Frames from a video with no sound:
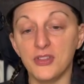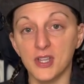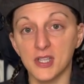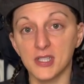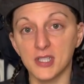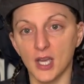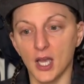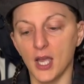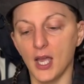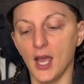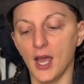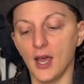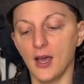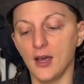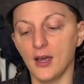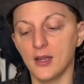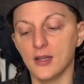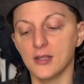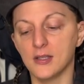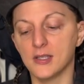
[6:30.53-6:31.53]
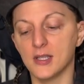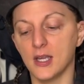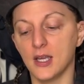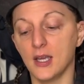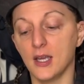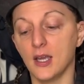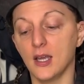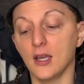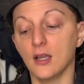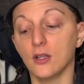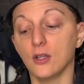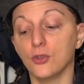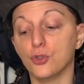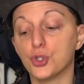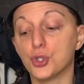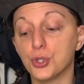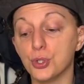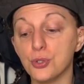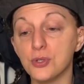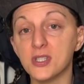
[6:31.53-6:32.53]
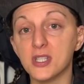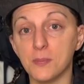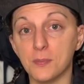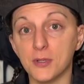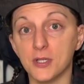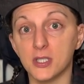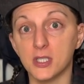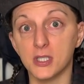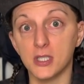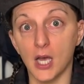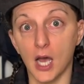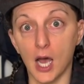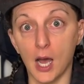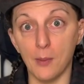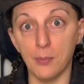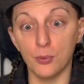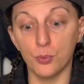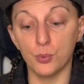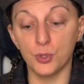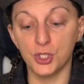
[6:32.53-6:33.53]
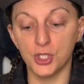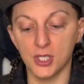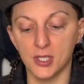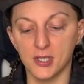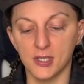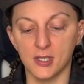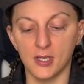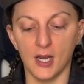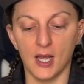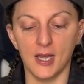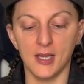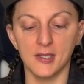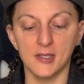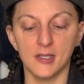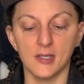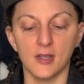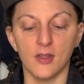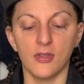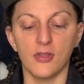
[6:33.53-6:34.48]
this guy has a true zippered top, which is nice.